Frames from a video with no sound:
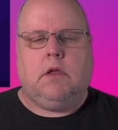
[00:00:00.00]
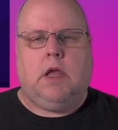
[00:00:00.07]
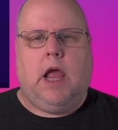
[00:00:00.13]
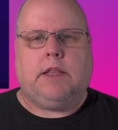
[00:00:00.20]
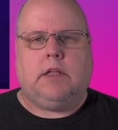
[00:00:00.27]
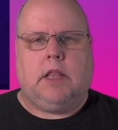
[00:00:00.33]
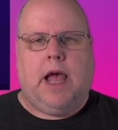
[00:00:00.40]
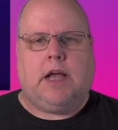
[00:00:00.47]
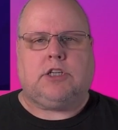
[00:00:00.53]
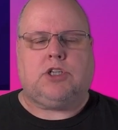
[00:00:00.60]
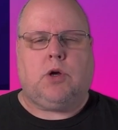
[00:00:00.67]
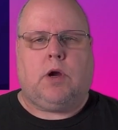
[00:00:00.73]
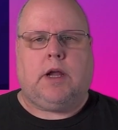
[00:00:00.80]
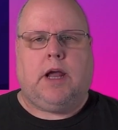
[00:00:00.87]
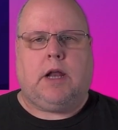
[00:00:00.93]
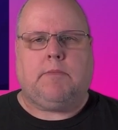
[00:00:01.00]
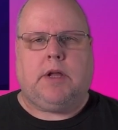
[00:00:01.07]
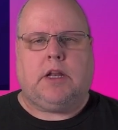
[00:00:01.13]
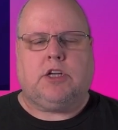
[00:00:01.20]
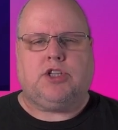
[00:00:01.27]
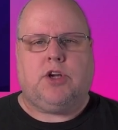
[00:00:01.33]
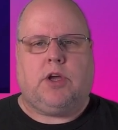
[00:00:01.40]
And the last shortcut I'm
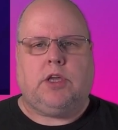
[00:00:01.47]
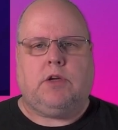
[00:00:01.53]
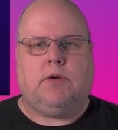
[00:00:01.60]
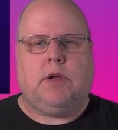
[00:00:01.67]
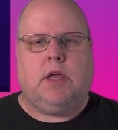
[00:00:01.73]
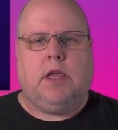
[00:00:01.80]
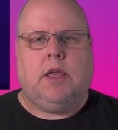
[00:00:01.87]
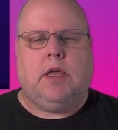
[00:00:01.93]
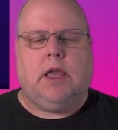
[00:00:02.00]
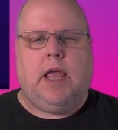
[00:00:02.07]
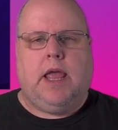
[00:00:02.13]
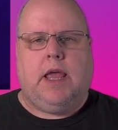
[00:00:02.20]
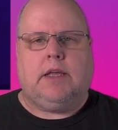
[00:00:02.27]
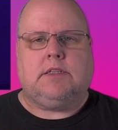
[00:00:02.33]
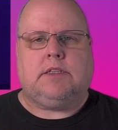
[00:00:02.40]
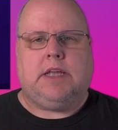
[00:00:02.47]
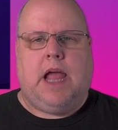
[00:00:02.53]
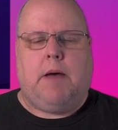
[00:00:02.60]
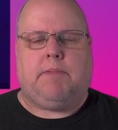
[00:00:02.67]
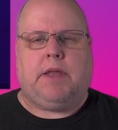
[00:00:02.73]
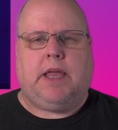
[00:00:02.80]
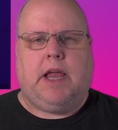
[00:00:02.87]
going to show you is the
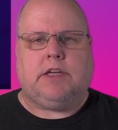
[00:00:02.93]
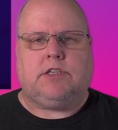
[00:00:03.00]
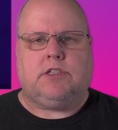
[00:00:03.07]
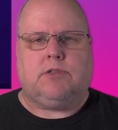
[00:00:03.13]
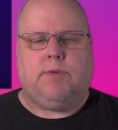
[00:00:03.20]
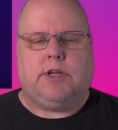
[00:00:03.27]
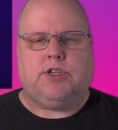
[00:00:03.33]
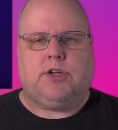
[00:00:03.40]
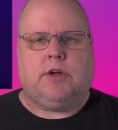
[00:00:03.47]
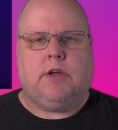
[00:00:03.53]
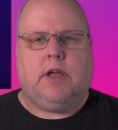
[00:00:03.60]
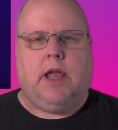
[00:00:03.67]
application switcher.